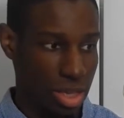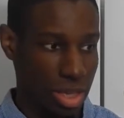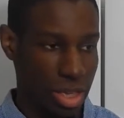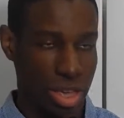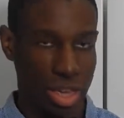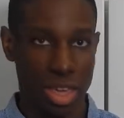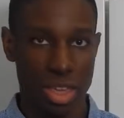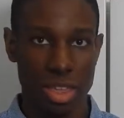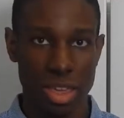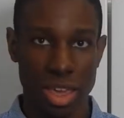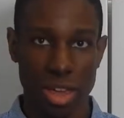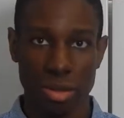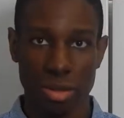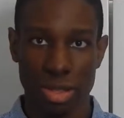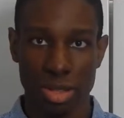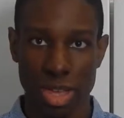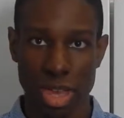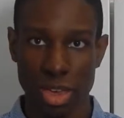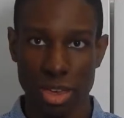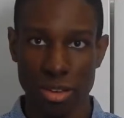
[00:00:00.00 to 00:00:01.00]
And now
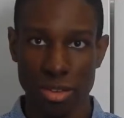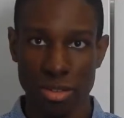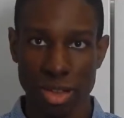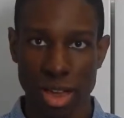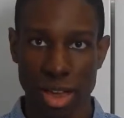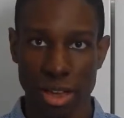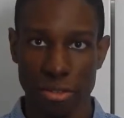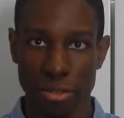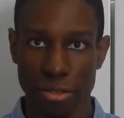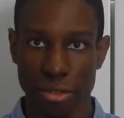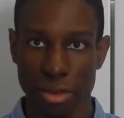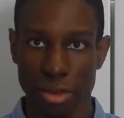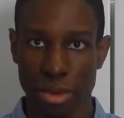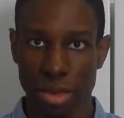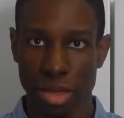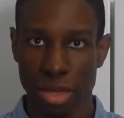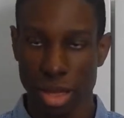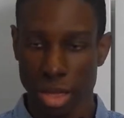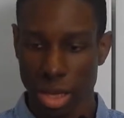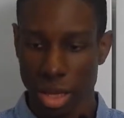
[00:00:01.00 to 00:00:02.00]
take your knife,
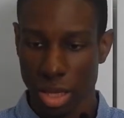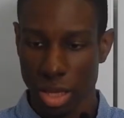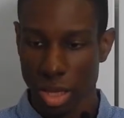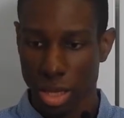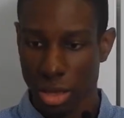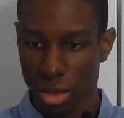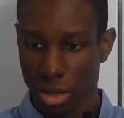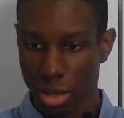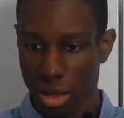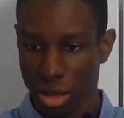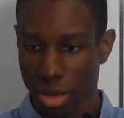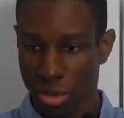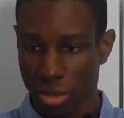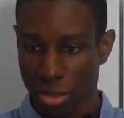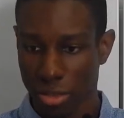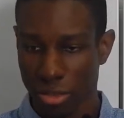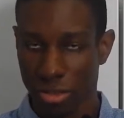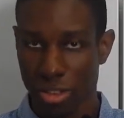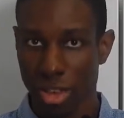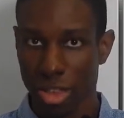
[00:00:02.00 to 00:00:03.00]

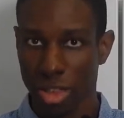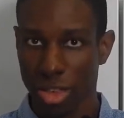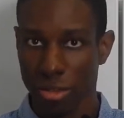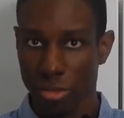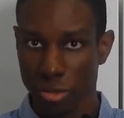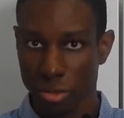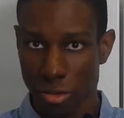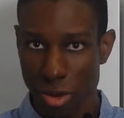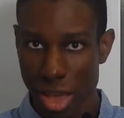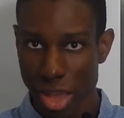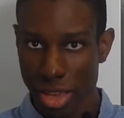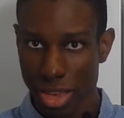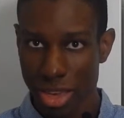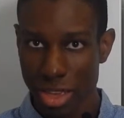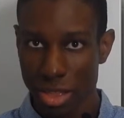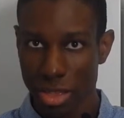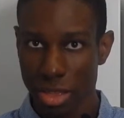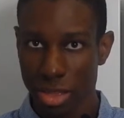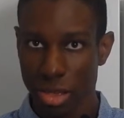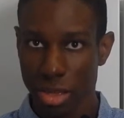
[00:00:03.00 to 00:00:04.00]
gently whack it
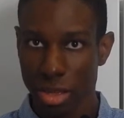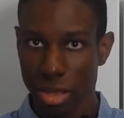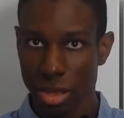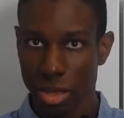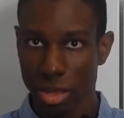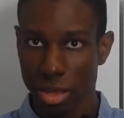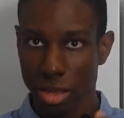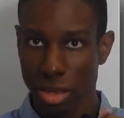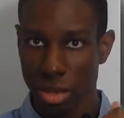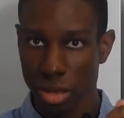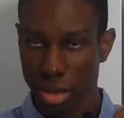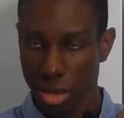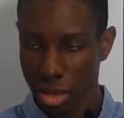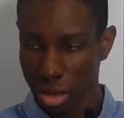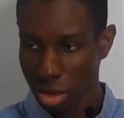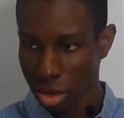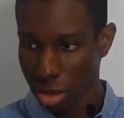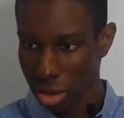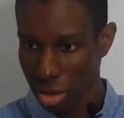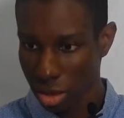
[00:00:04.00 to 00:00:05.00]

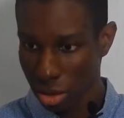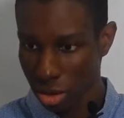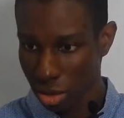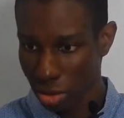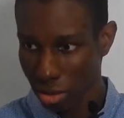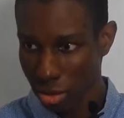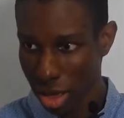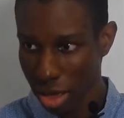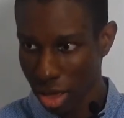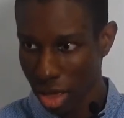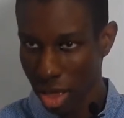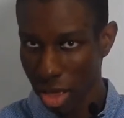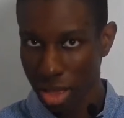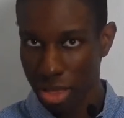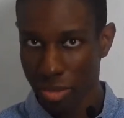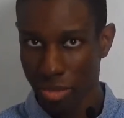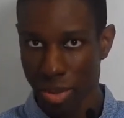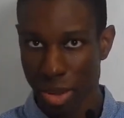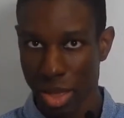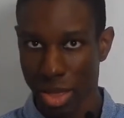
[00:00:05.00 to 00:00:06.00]
right on
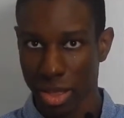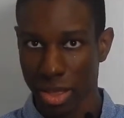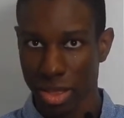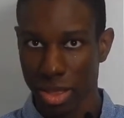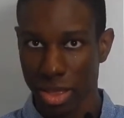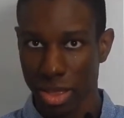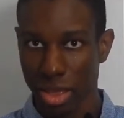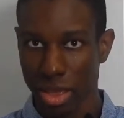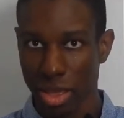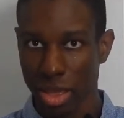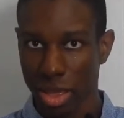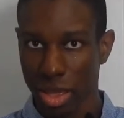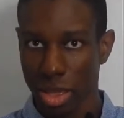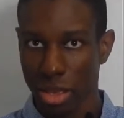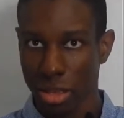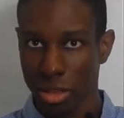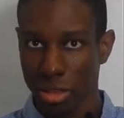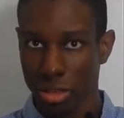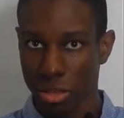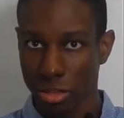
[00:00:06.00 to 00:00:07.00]
the pit,
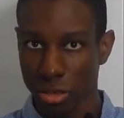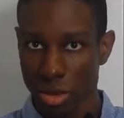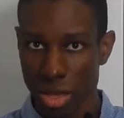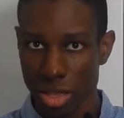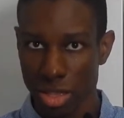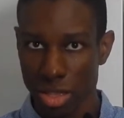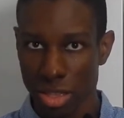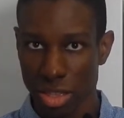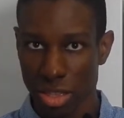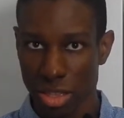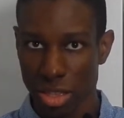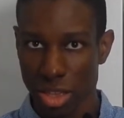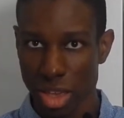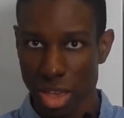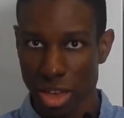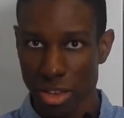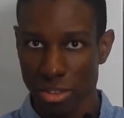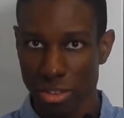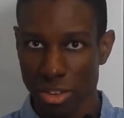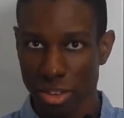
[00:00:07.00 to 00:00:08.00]
twist to
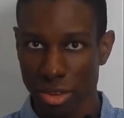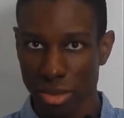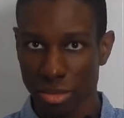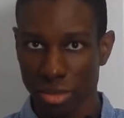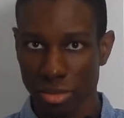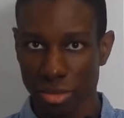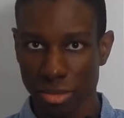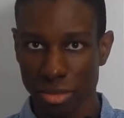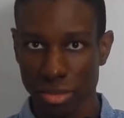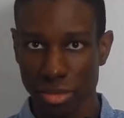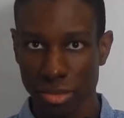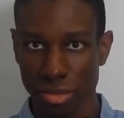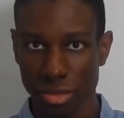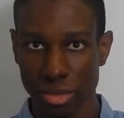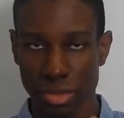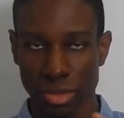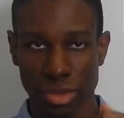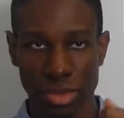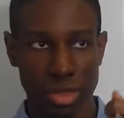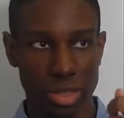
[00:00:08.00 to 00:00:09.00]
dislodge,
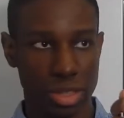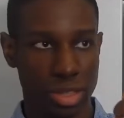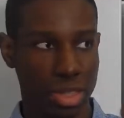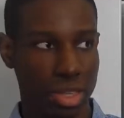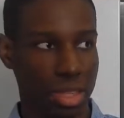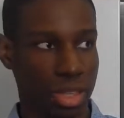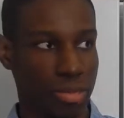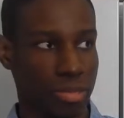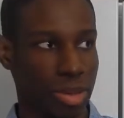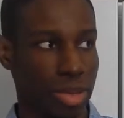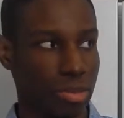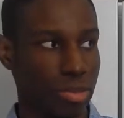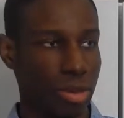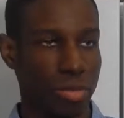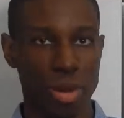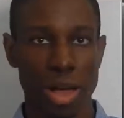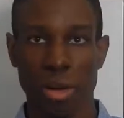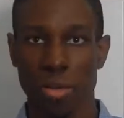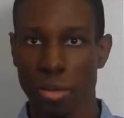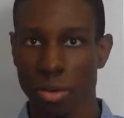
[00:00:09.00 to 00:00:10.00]
and the pit will
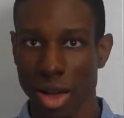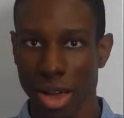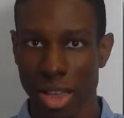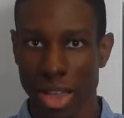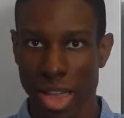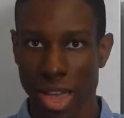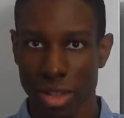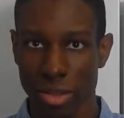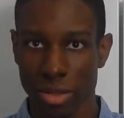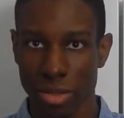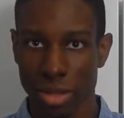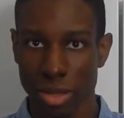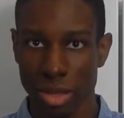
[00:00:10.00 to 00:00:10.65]
pop right out.